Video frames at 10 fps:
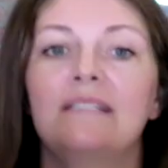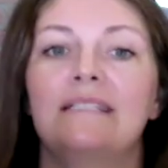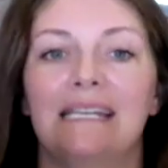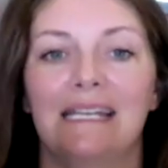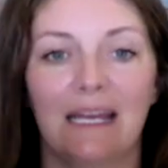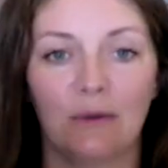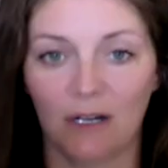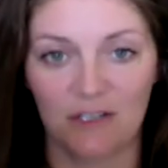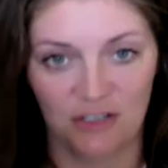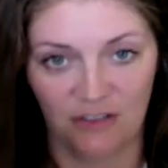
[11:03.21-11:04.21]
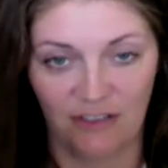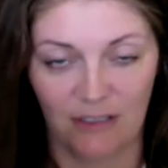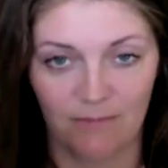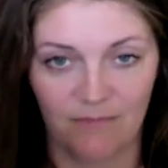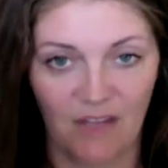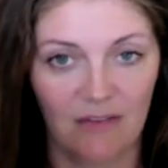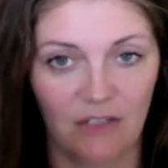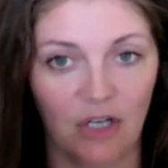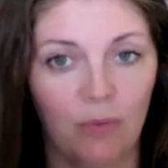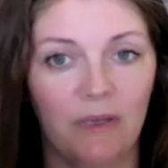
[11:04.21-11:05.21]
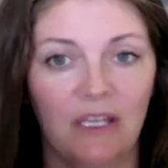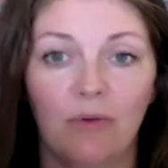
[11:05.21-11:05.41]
see they watched your film and they're hoping